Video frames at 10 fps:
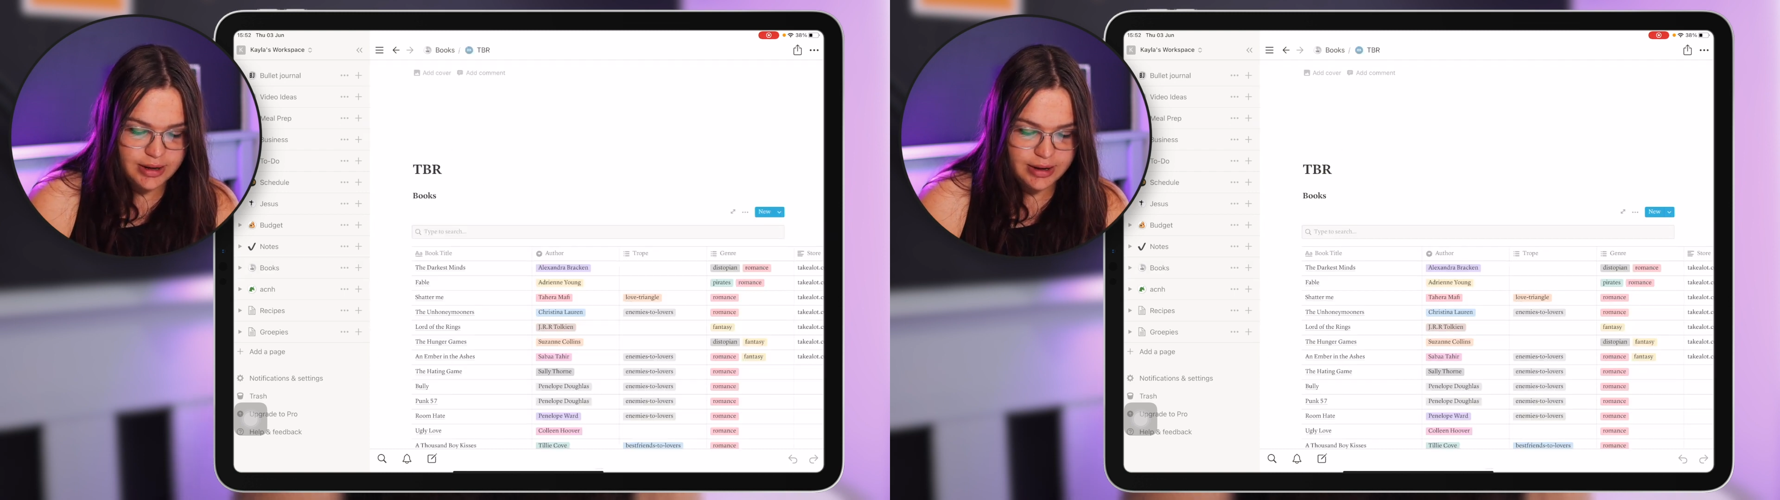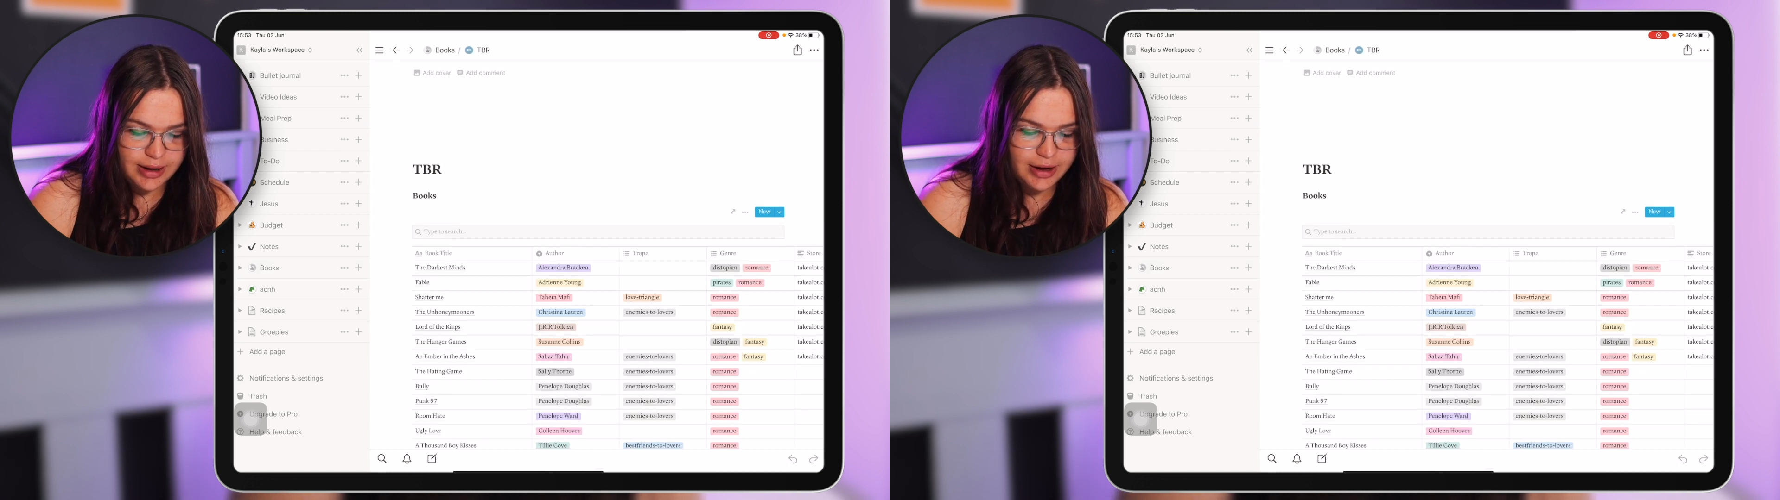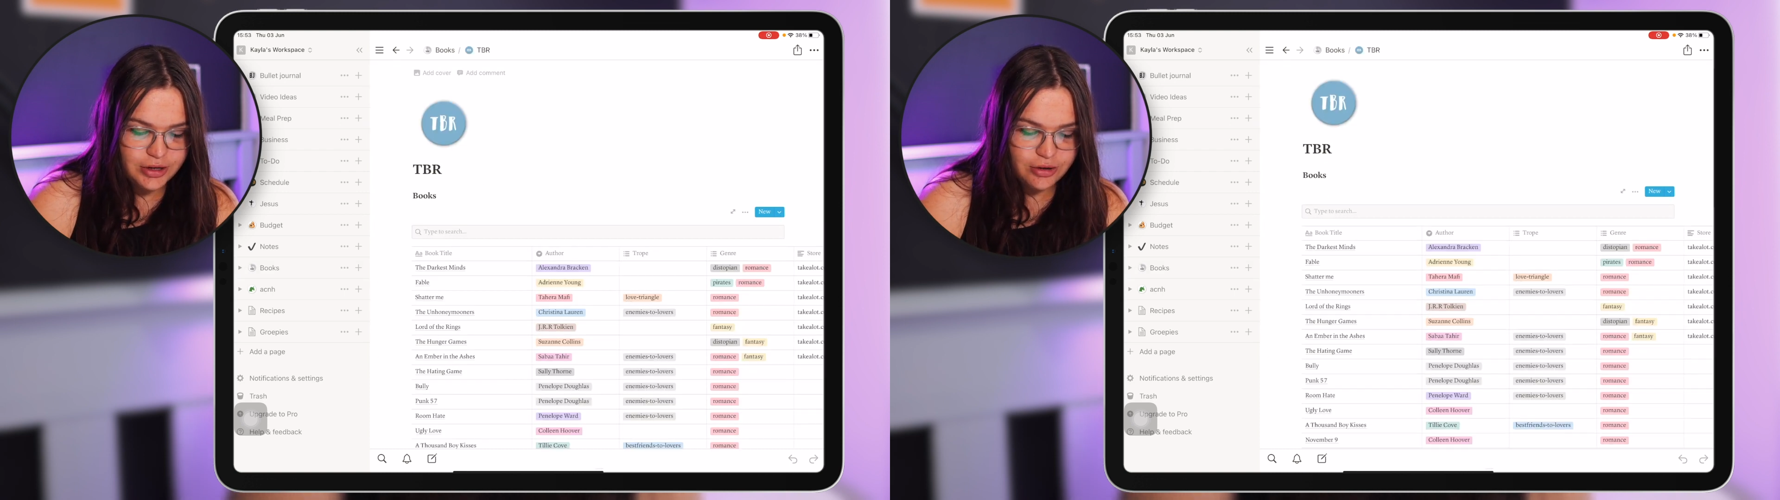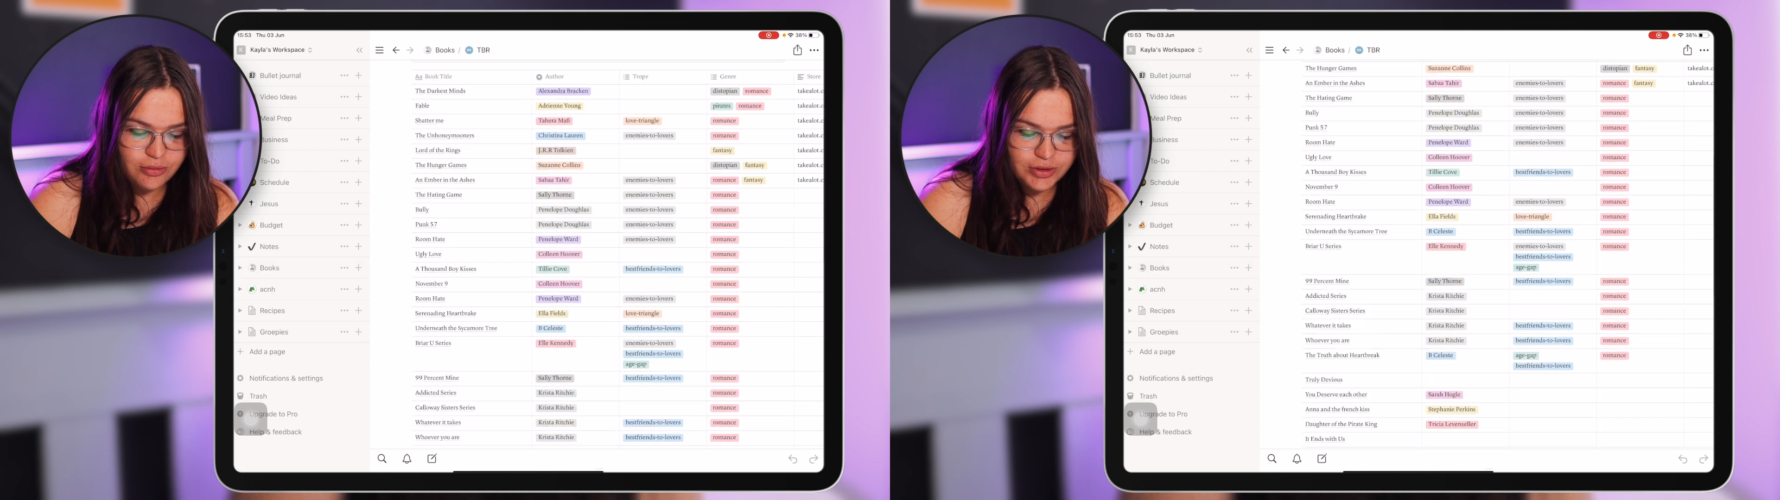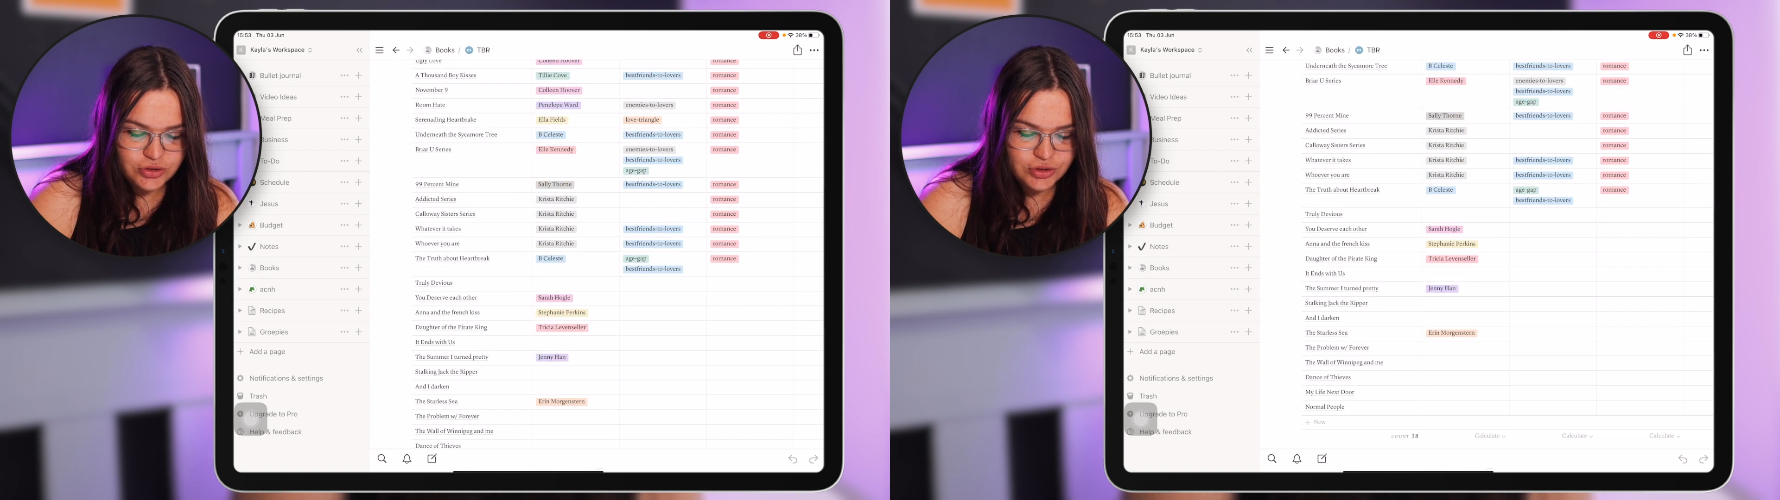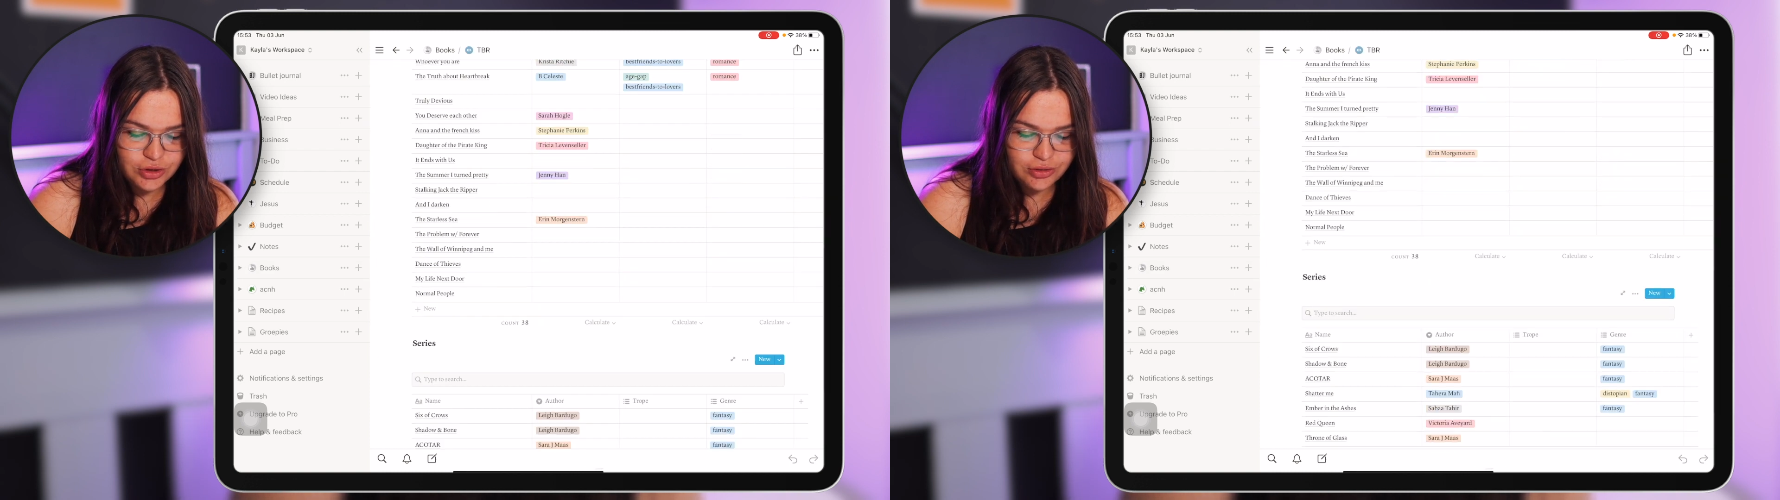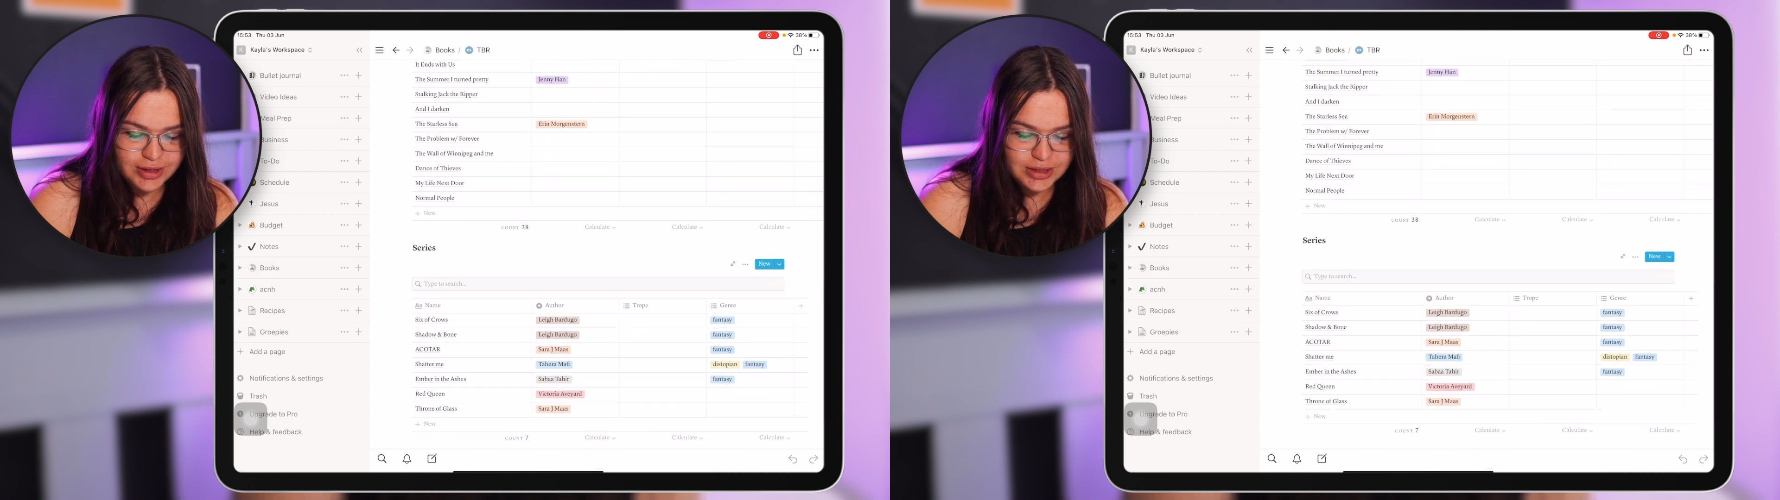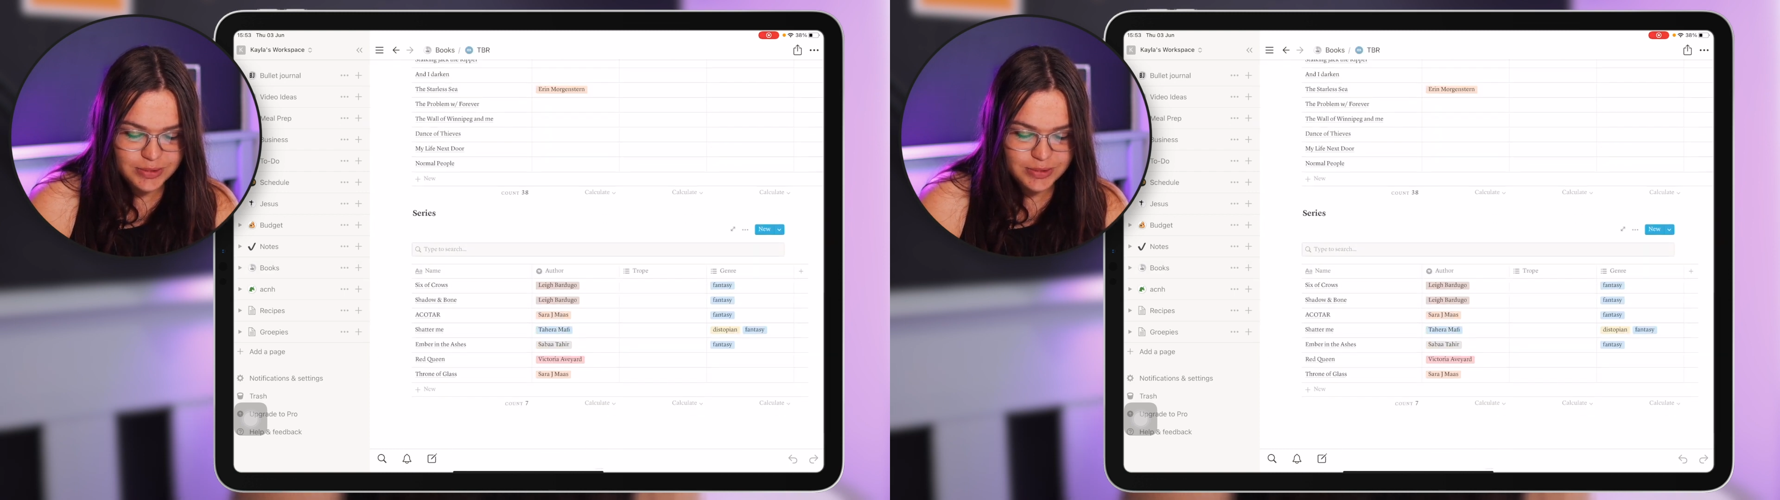Uh, I always just show this